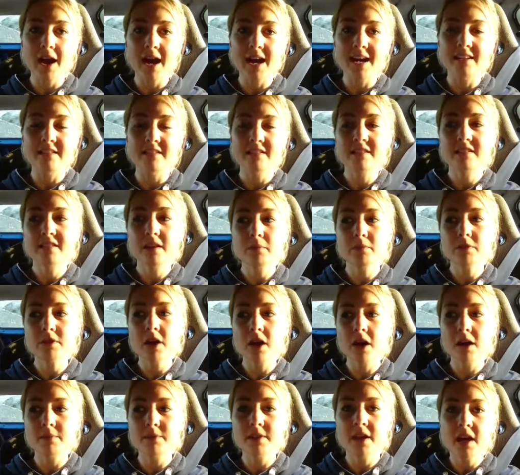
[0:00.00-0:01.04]
And
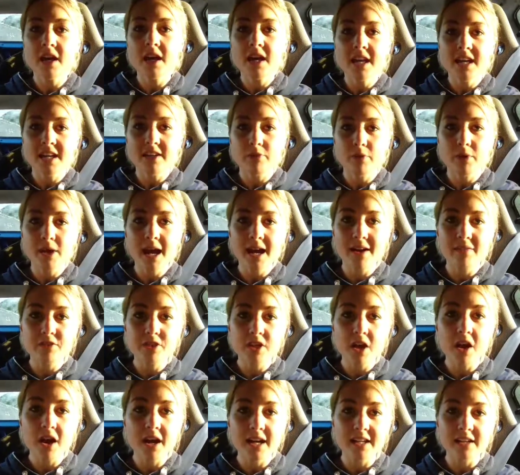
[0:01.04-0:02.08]
sometimes if we have
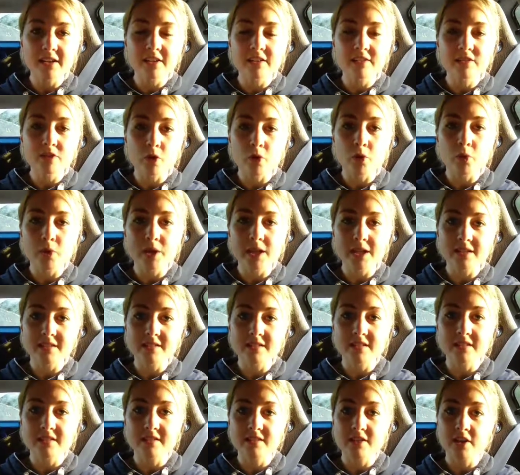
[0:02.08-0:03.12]
tightness or
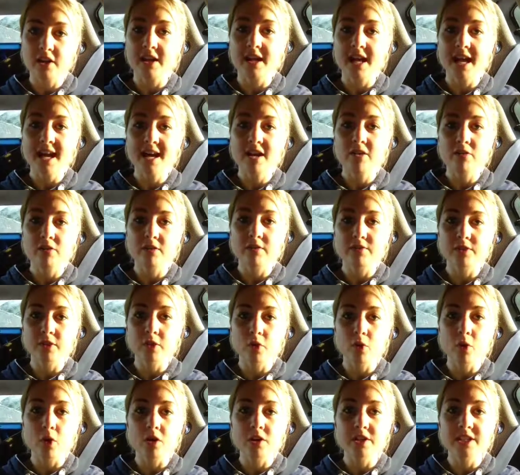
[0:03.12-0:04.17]
weakness in a certain area of the
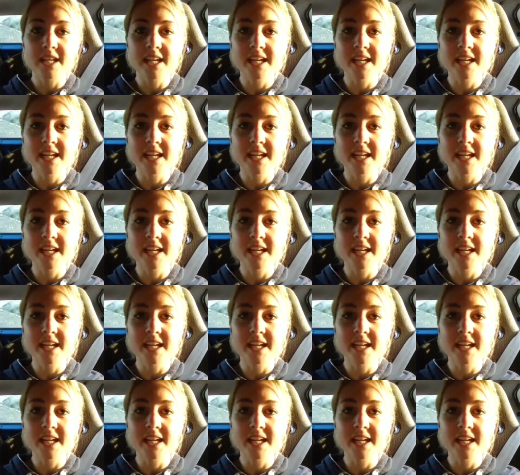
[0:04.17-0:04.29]
quad,